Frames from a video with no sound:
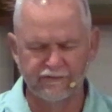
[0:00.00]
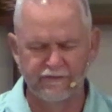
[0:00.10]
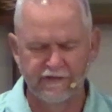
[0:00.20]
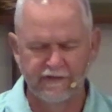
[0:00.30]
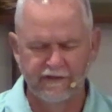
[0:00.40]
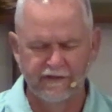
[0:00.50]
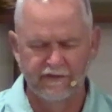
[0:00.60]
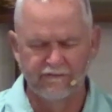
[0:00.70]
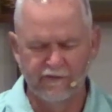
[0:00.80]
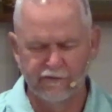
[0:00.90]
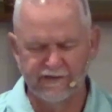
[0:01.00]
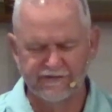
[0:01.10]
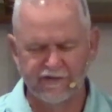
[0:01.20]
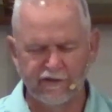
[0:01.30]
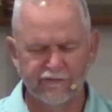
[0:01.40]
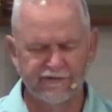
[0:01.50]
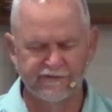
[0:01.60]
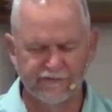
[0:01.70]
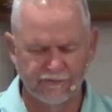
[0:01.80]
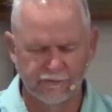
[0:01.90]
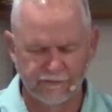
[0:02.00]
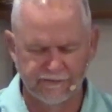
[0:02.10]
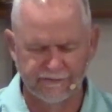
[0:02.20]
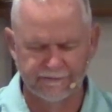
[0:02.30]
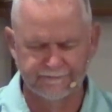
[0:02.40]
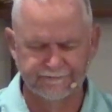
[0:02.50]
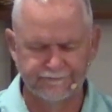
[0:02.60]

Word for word: of various health concerns.